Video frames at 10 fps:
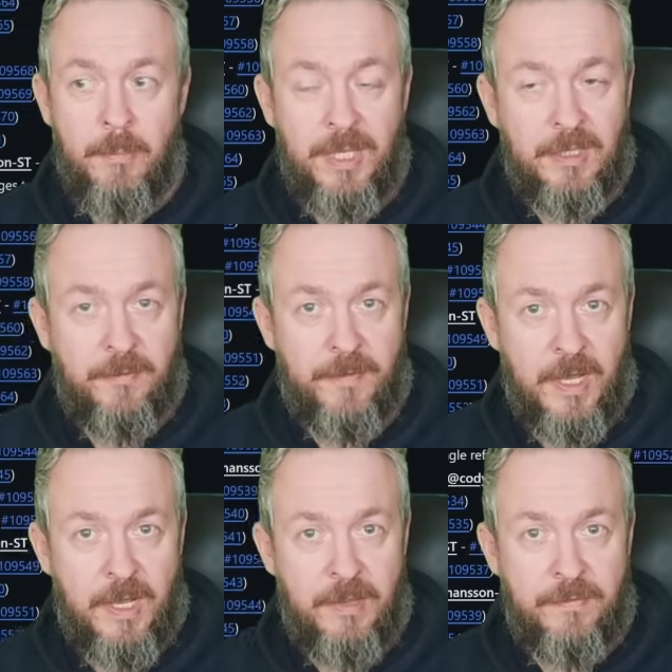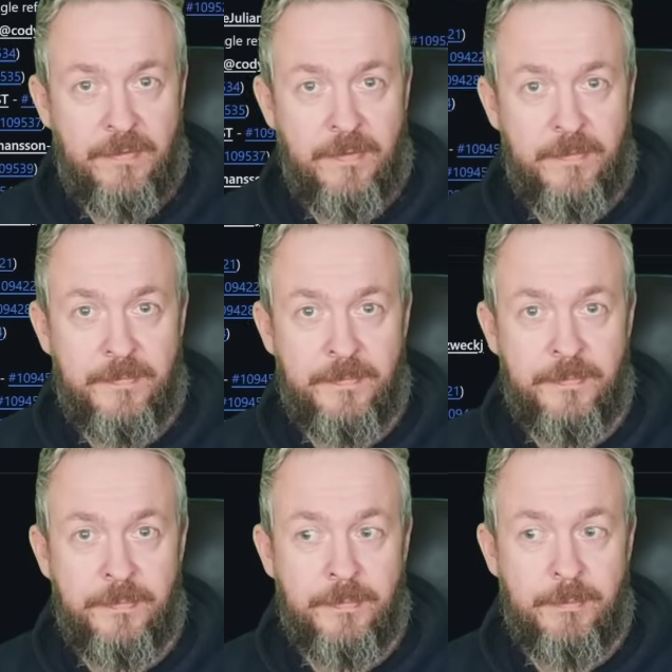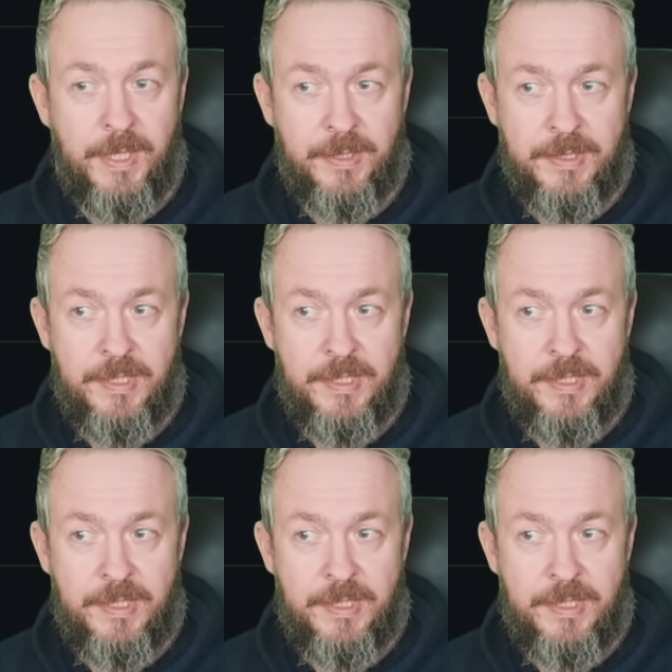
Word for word: beta 5, beta